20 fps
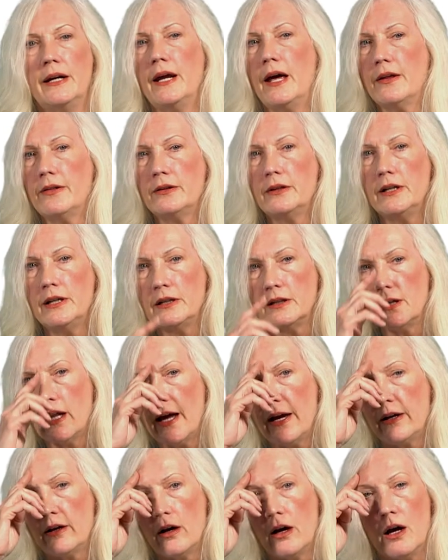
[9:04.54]
and ethylene
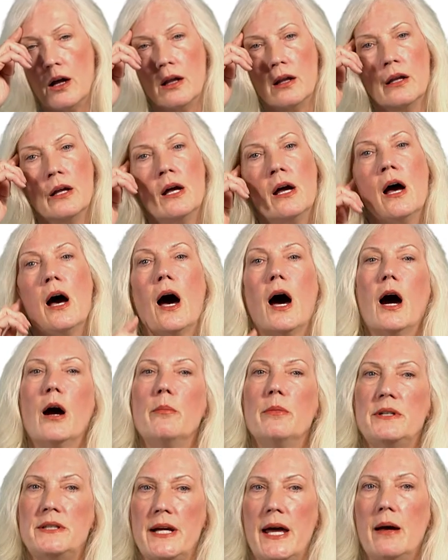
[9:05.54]
glycol
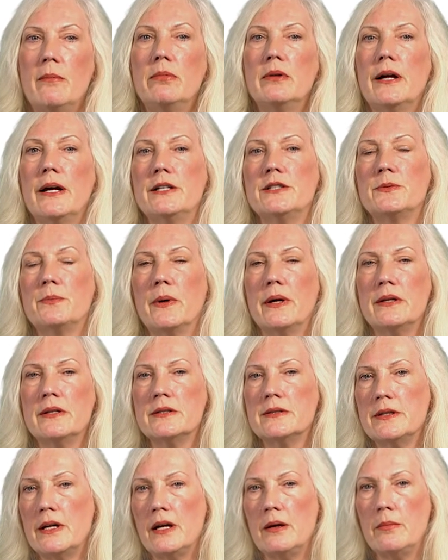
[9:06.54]
are metabolized by
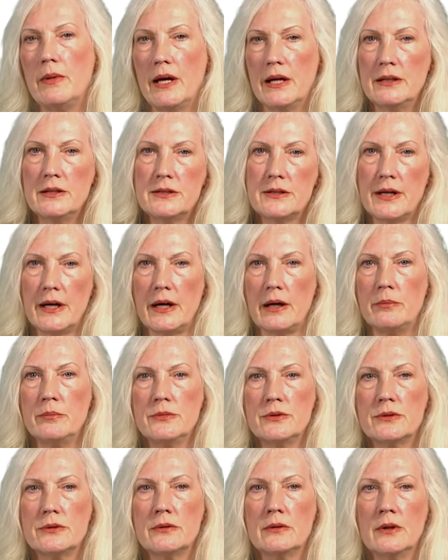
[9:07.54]
the same
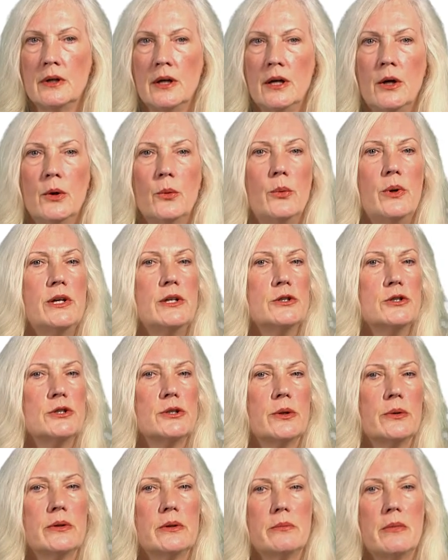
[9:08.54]
enzymes, we can
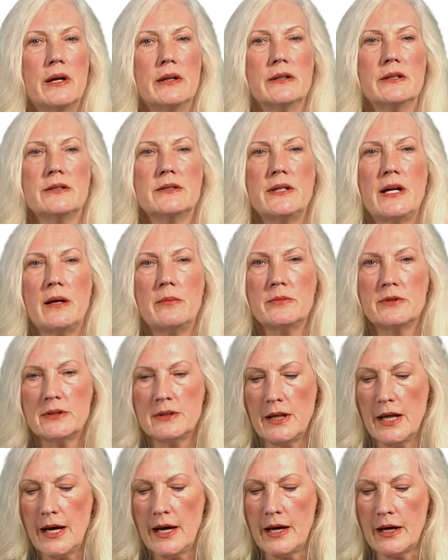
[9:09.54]
show them on the same
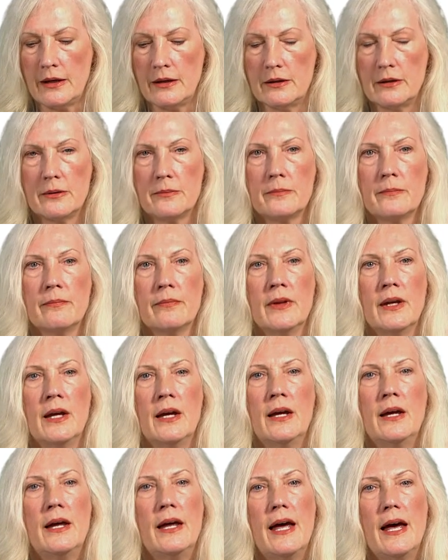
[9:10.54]
slide.
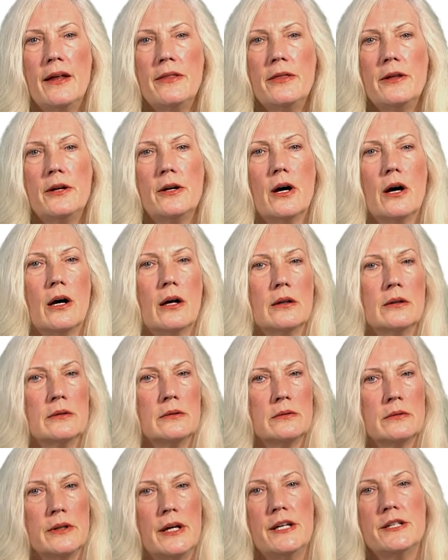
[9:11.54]

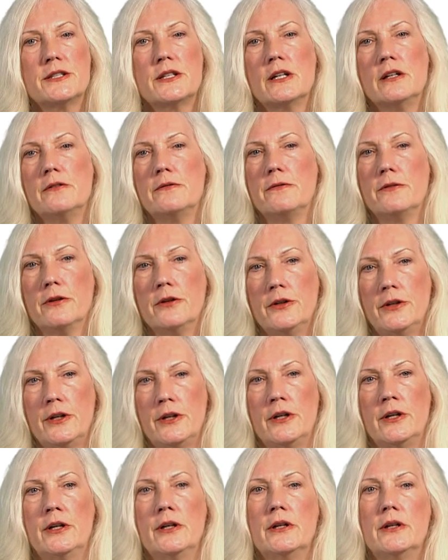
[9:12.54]
Ethanol is
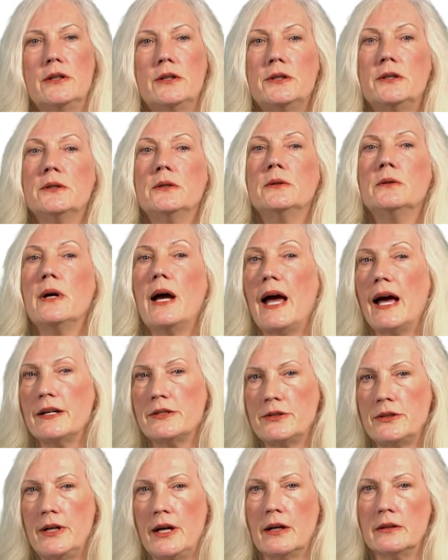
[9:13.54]
converted to
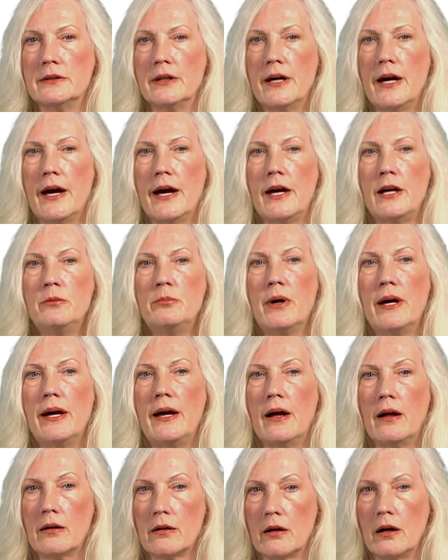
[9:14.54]
acetaldehyde by
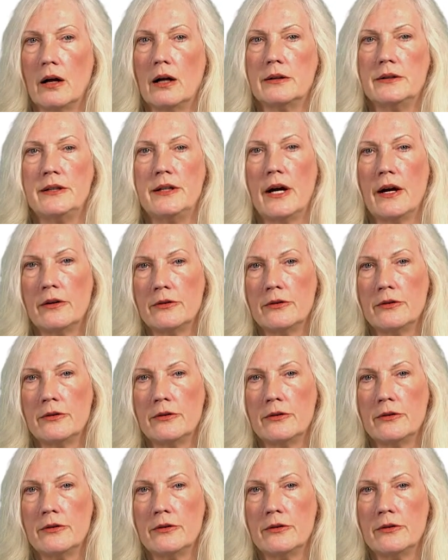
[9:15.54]
alcohol